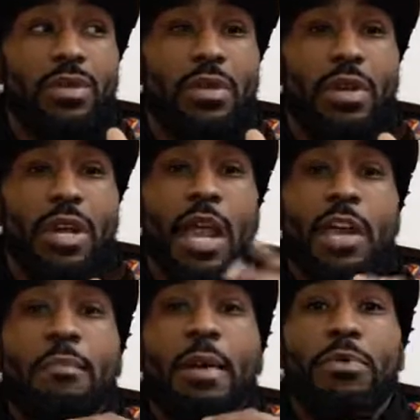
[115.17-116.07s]
and I hear
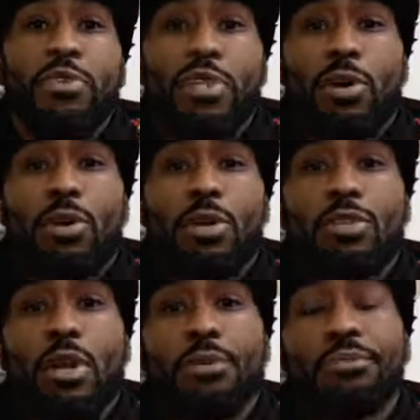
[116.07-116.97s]
my music going. So
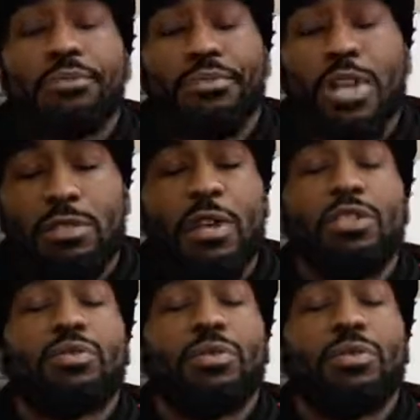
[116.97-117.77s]
that's my truth.